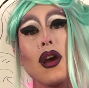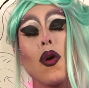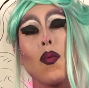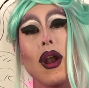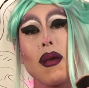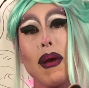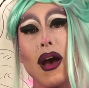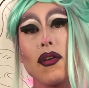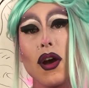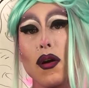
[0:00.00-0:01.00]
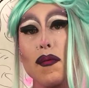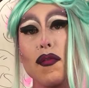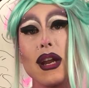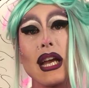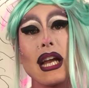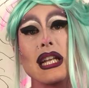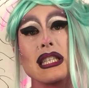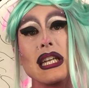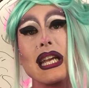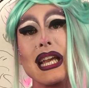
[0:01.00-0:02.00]
when I powder over it, it gets an
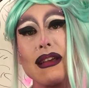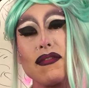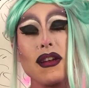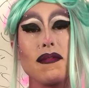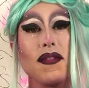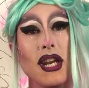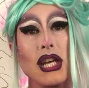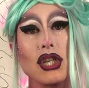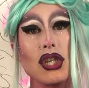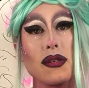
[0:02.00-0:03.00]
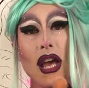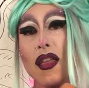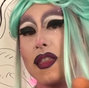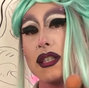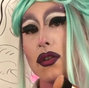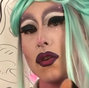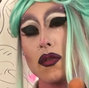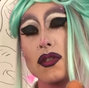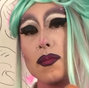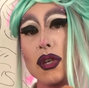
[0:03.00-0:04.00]
even finish. This could also
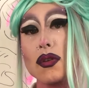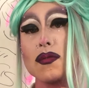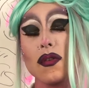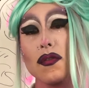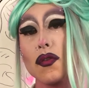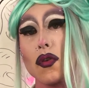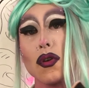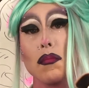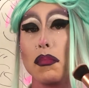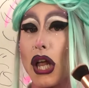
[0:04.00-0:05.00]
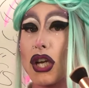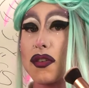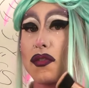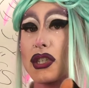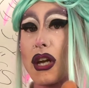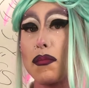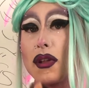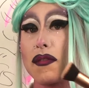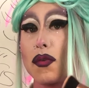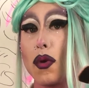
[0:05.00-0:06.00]
be useful for blush, for example, if
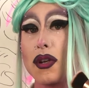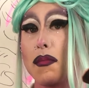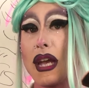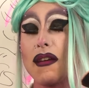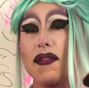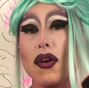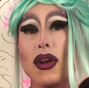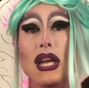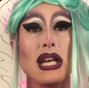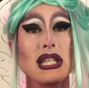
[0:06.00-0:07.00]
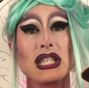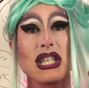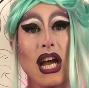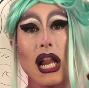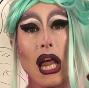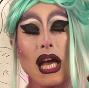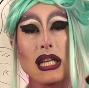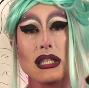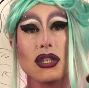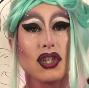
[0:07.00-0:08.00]
you want to make a very stylized
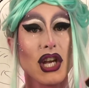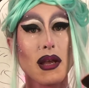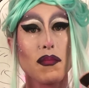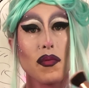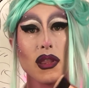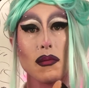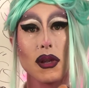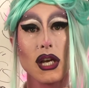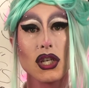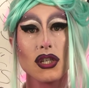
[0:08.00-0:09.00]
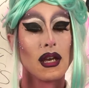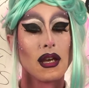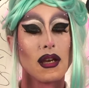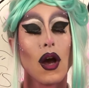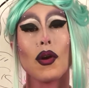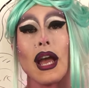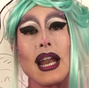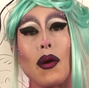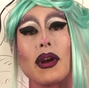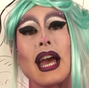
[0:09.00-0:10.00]
shape with the blush. Okay, now we're
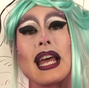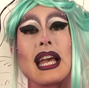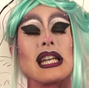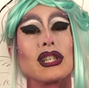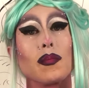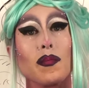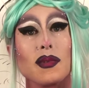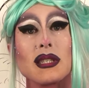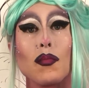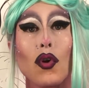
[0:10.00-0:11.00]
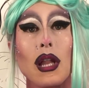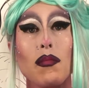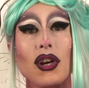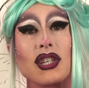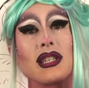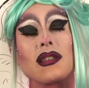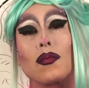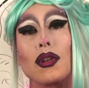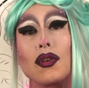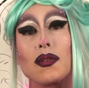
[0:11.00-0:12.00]
getting into smaller brushes that we'll
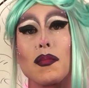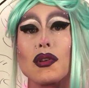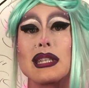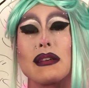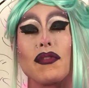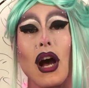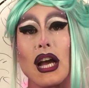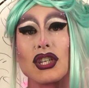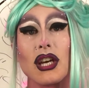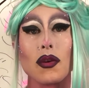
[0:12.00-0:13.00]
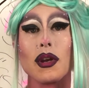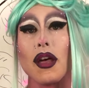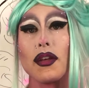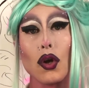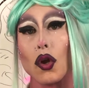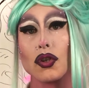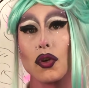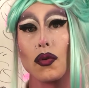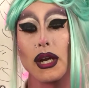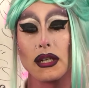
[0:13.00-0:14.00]
use mostly for eyeshadow and other
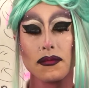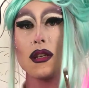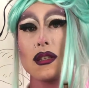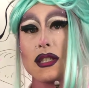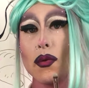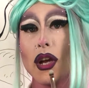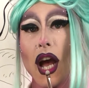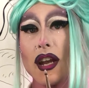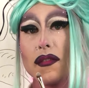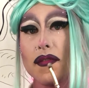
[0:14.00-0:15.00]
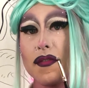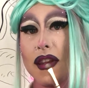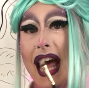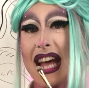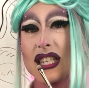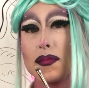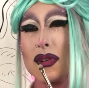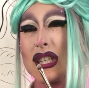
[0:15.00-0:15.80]
contouring. So a kind of flat but